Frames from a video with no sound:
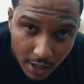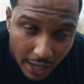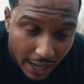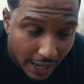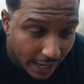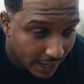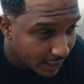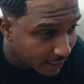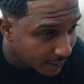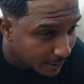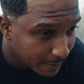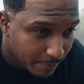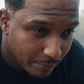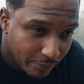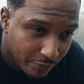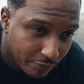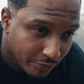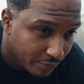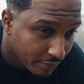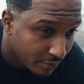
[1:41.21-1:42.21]
Hey,
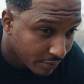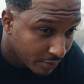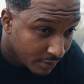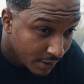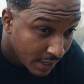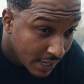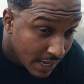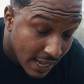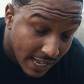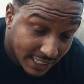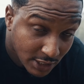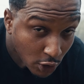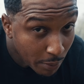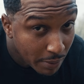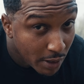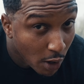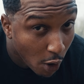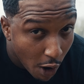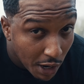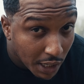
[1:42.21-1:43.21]
it's gonna
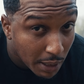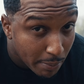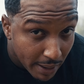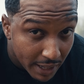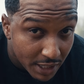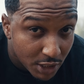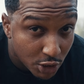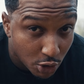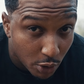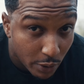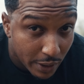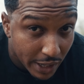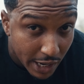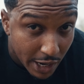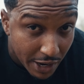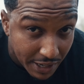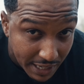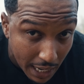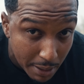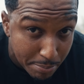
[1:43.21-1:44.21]
be hard to manage your
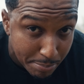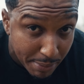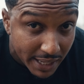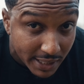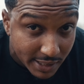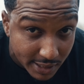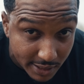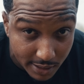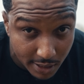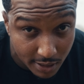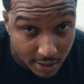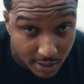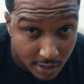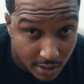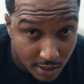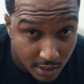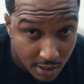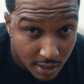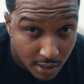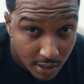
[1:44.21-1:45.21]
hair in that mist.
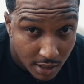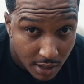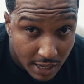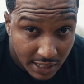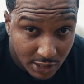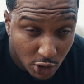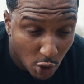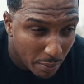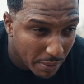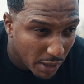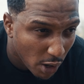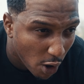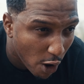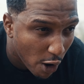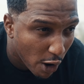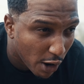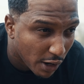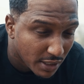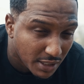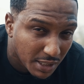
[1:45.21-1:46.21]
It's gonna be
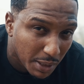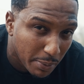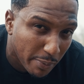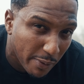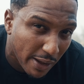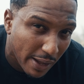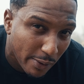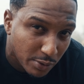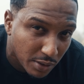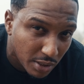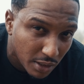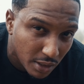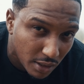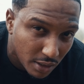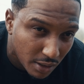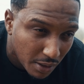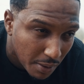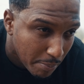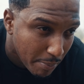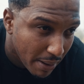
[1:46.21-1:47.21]
hard to,
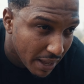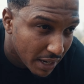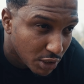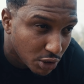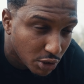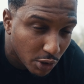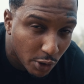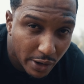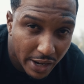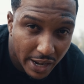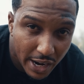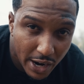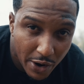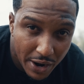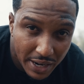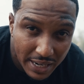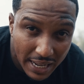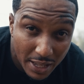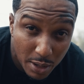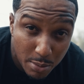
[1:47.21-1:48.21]
to manage your hair
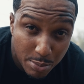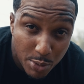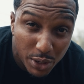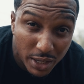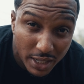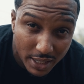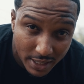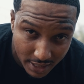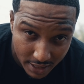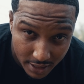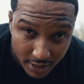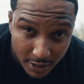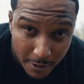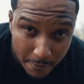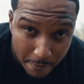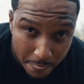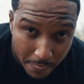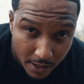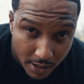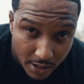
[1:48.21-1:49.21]
in that humidity.
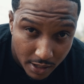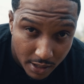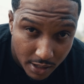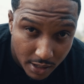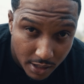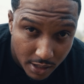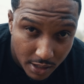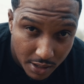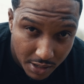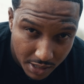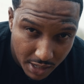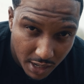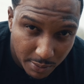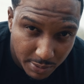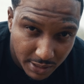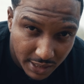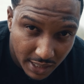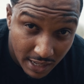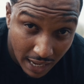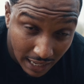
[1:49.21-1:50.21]
You know what
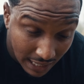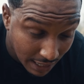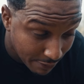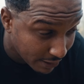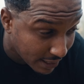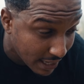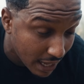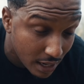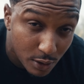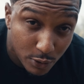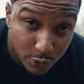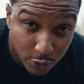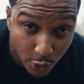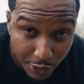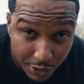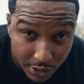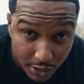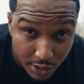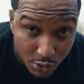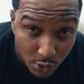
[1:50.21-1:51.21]
I'm saying? I live in
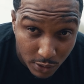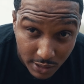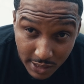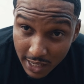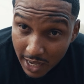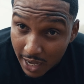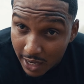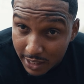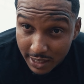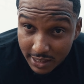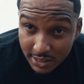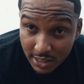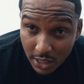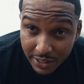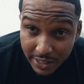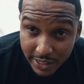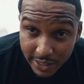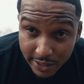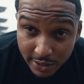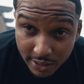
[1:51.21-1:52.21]
California. You see how it is
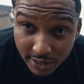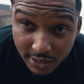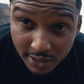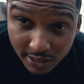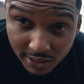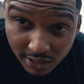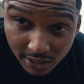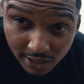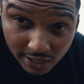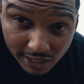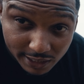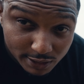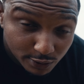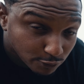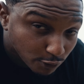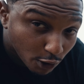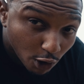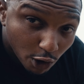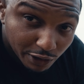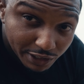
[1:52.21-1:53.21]
out here. It's
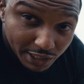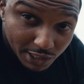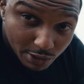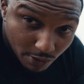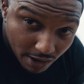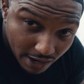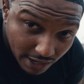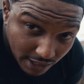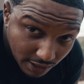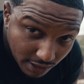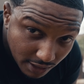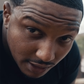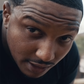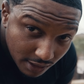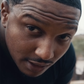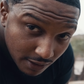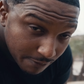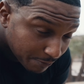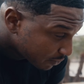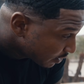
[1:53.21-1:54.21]
foggy, right?
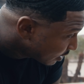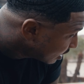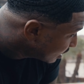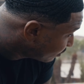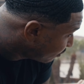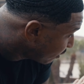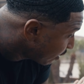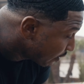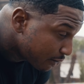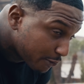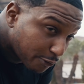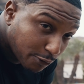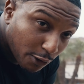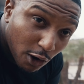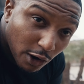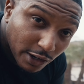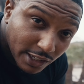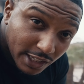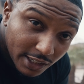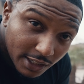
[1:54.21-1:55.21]
It's very
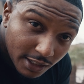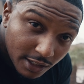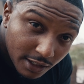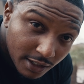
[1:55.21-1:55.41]
foggy.